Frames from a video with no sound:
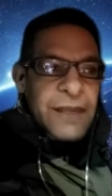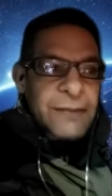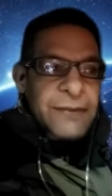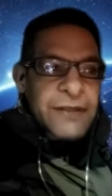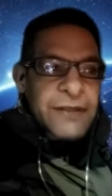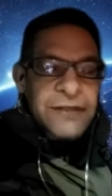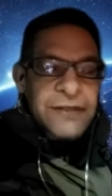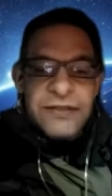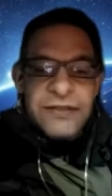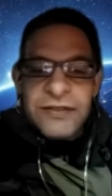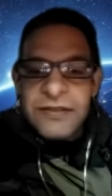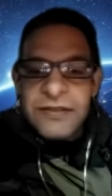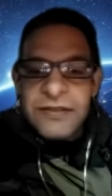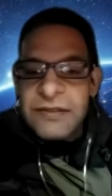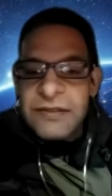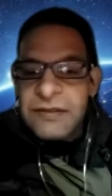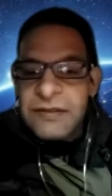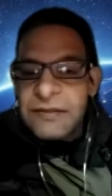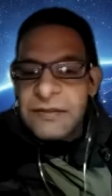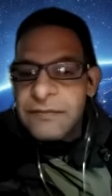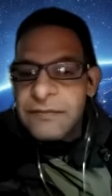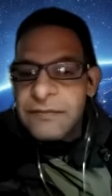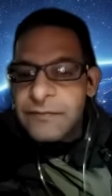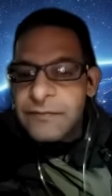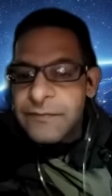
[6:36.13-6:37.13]
Maybe
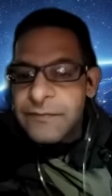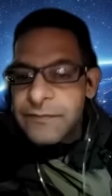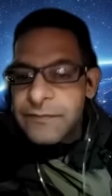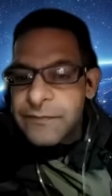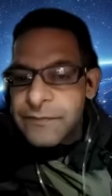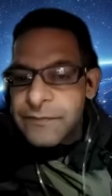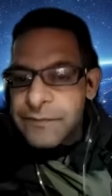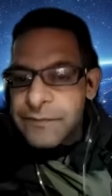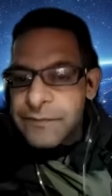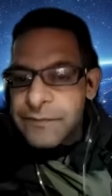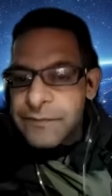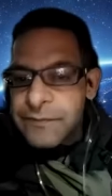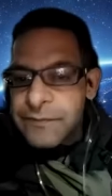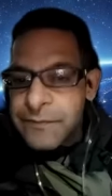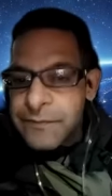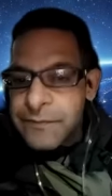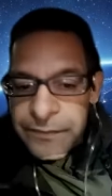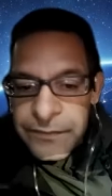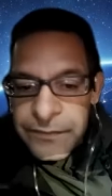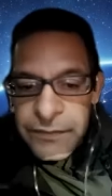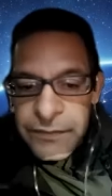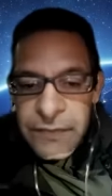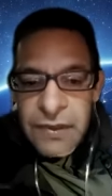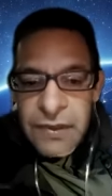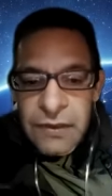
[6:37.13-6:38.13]
it's
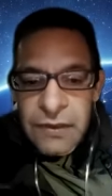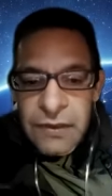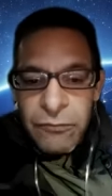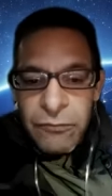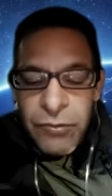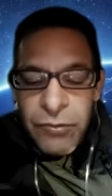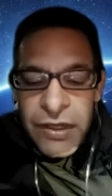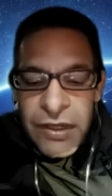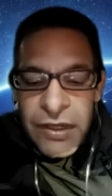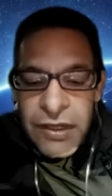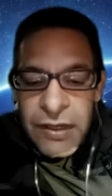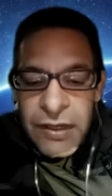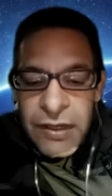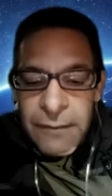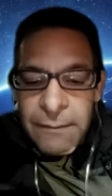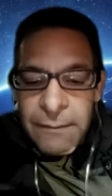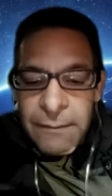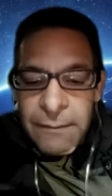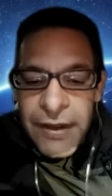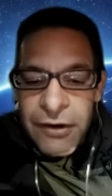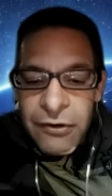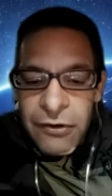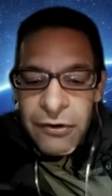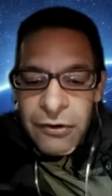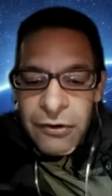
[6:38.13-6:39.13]
bringing
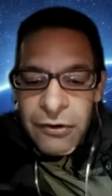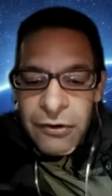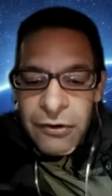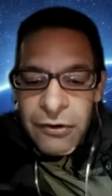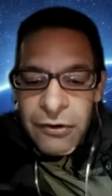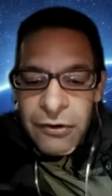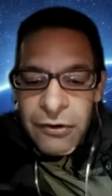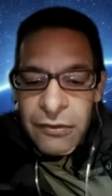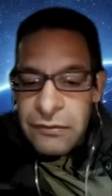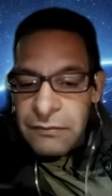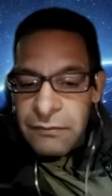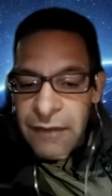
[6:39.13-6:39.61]
in better